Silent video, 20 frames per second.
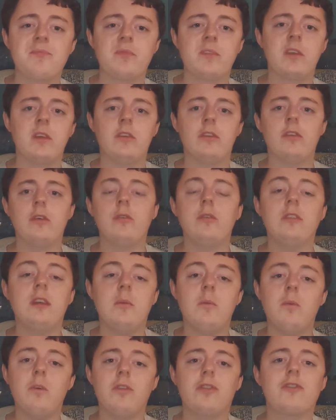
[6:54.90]
So there
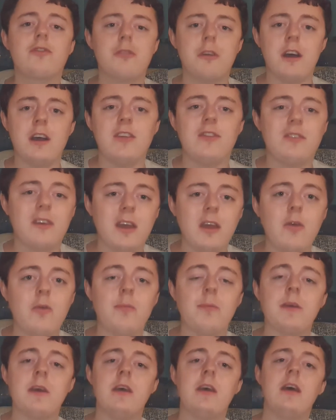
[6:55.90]
was cries for
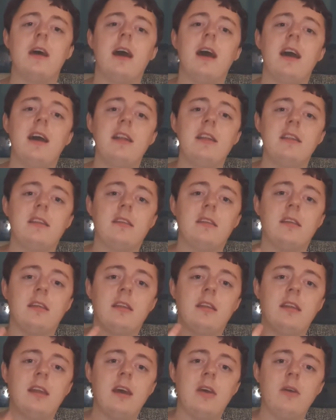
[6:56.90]
help. And
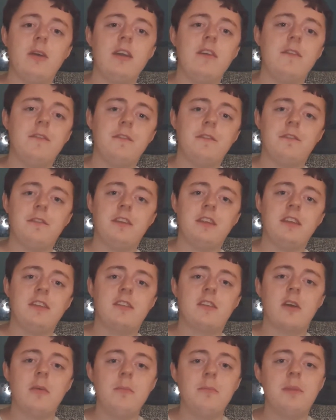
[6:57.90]
now if this
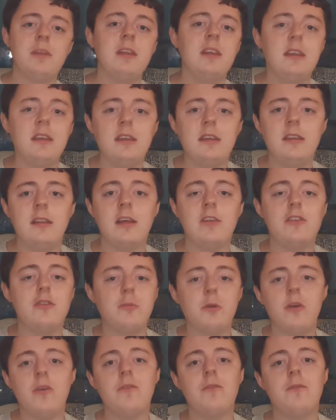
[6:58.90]
company that she
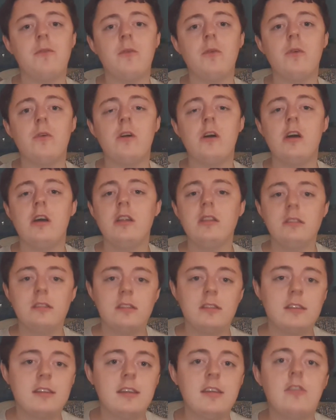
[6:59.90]
worked for
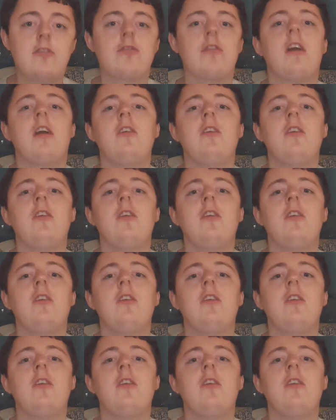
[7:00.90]
did try and